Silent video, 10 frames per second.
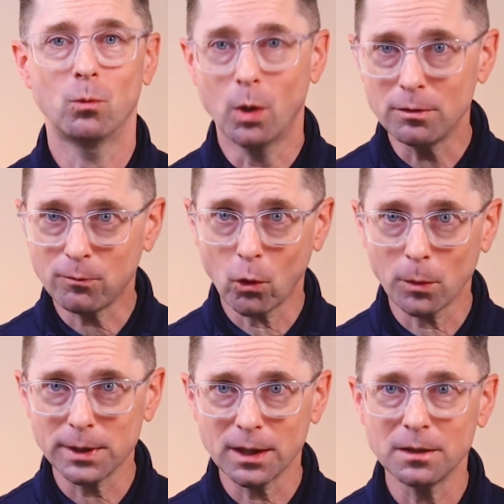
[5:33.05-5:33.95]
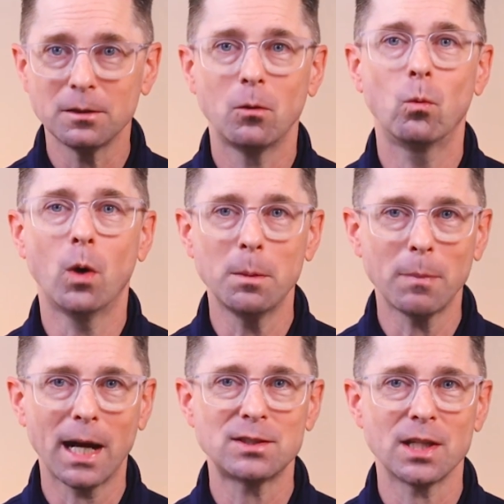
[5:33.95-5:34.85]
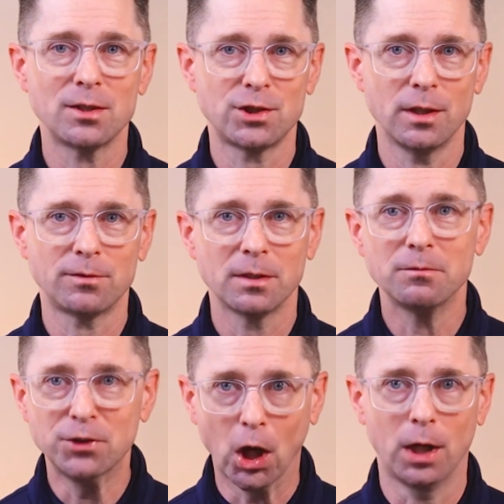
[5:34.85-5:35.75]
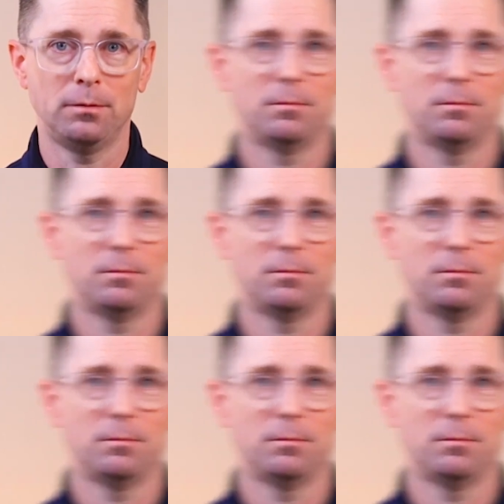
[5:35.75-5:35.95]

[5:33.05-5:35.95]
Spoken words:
One formula, one mindset shift, done.